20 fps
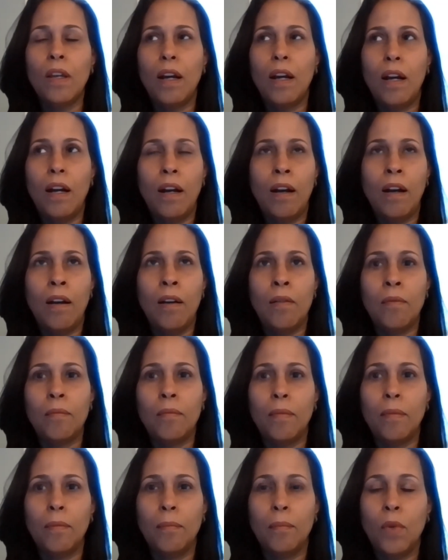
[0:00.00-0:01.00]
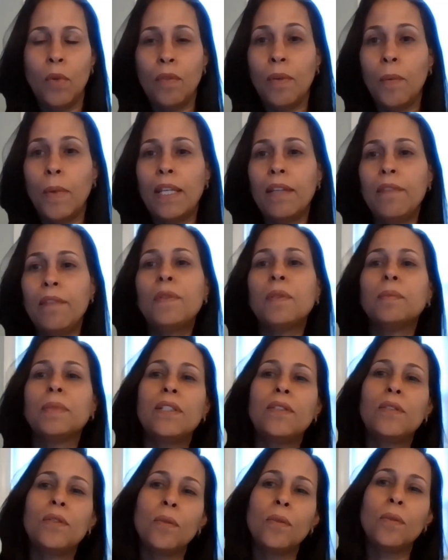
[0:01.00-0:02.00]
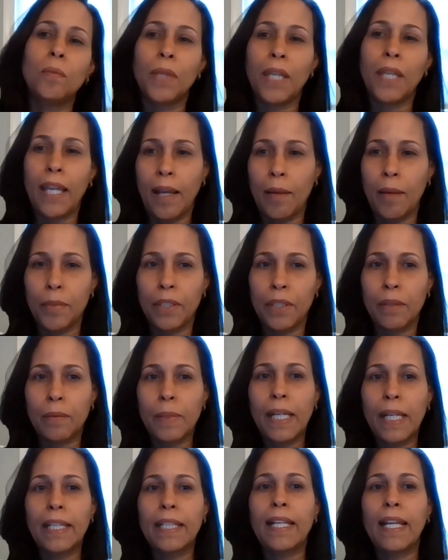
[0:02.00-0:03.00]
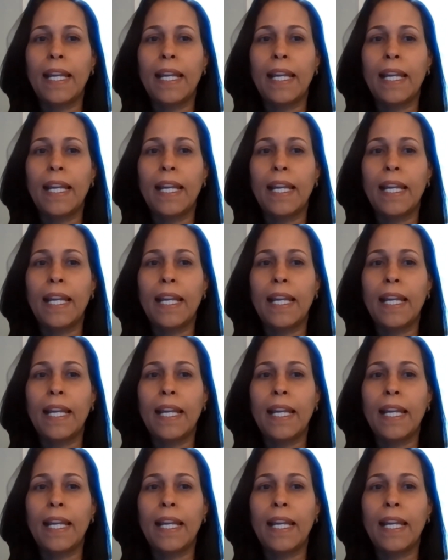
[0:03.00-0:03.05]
move away from the Zoom camera, right?